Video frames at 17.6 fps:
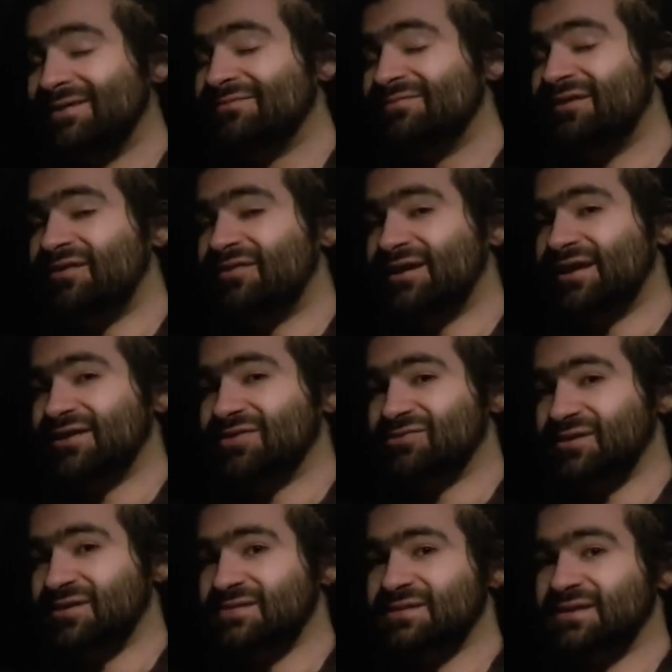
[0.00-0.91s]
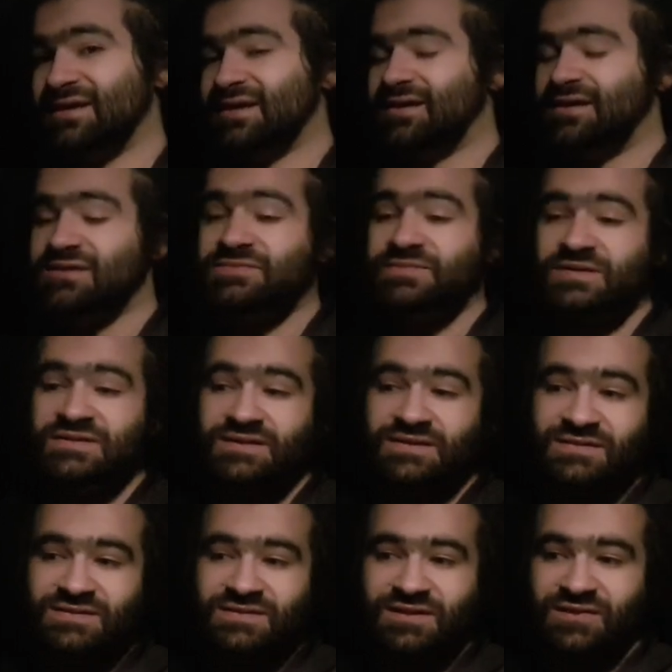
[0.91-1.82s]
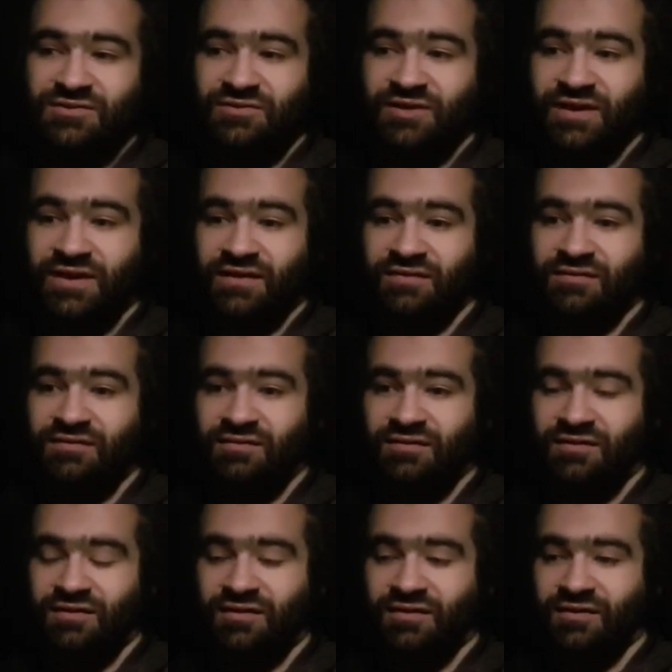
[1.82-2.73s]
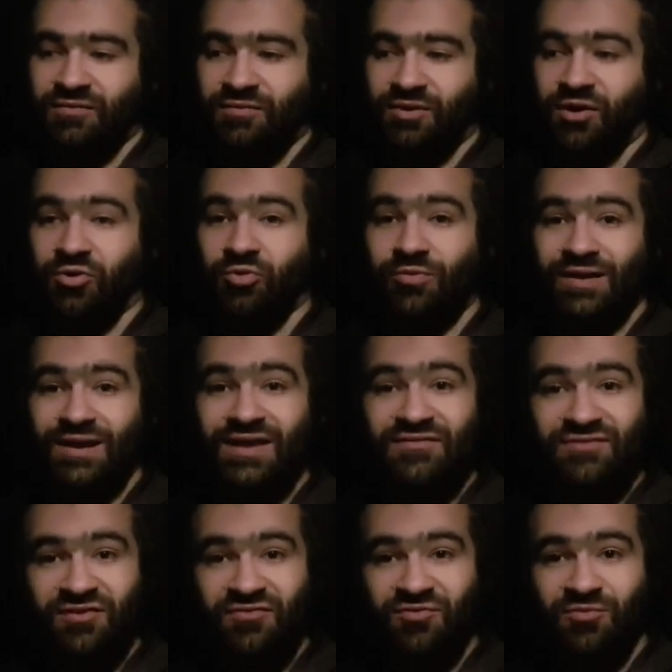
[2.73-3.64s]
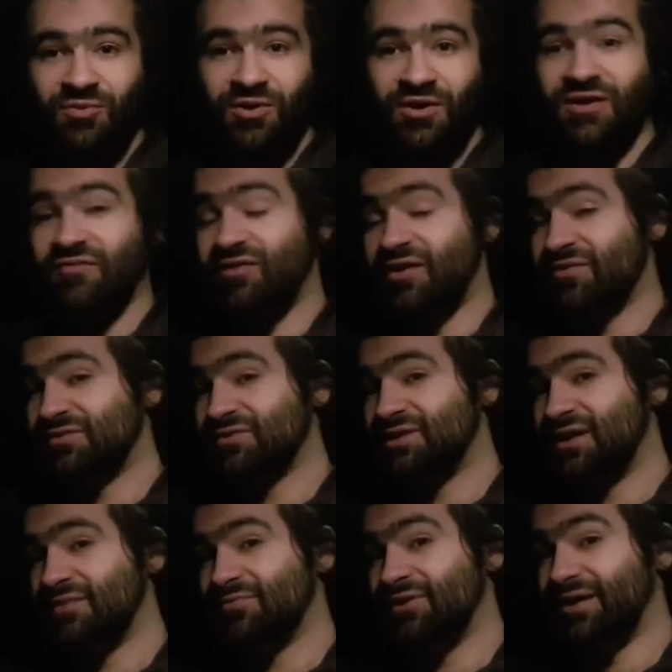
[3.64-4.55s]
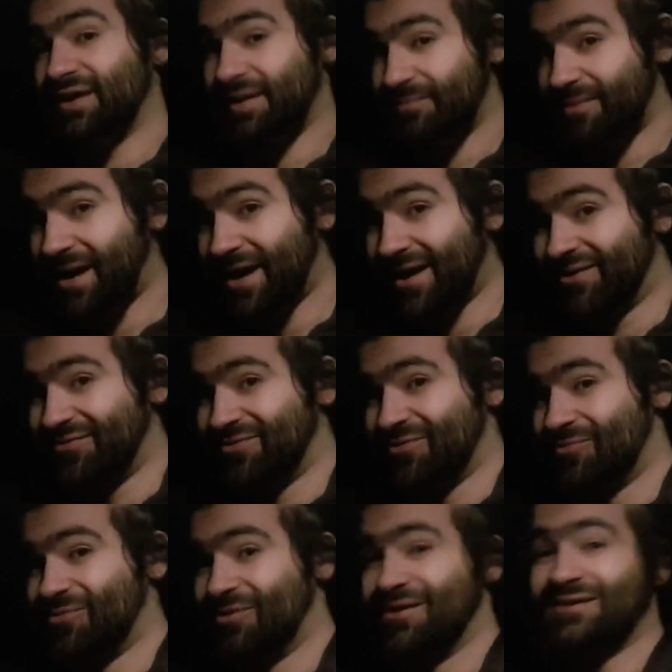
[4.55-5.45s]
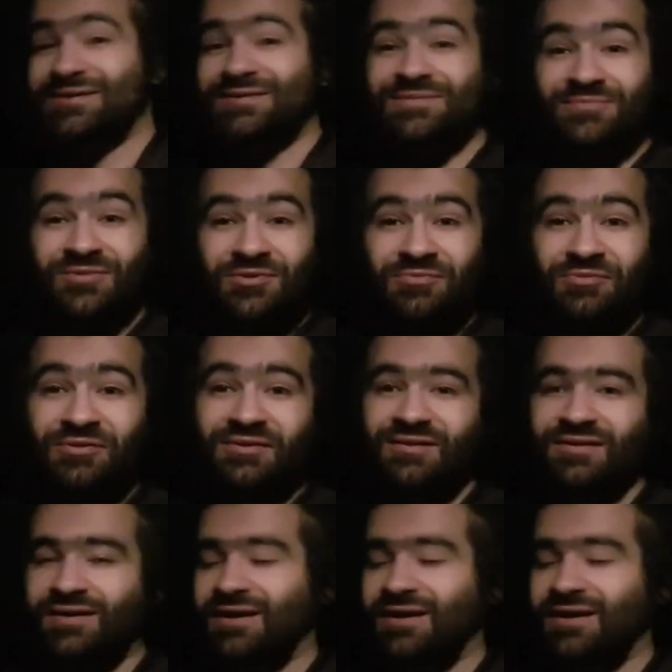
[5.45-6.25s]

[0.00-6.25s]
very interesting, especially considering um, I will be leaving for work around the time I get back from work at the moment.